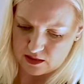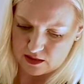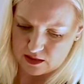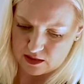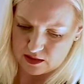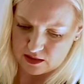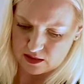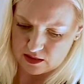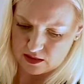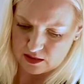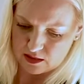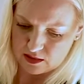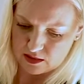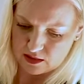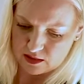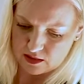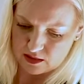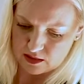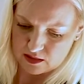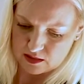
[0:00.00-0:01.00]

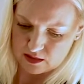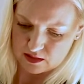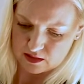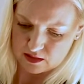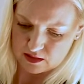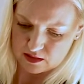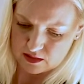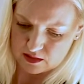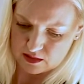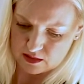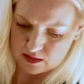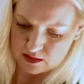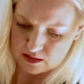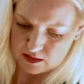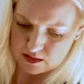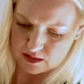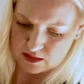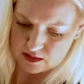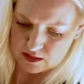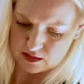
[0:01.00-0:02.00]

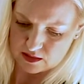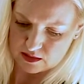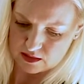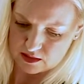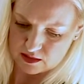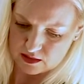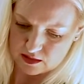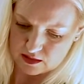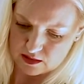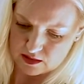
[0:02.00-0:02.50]
No one is speaking in this clip.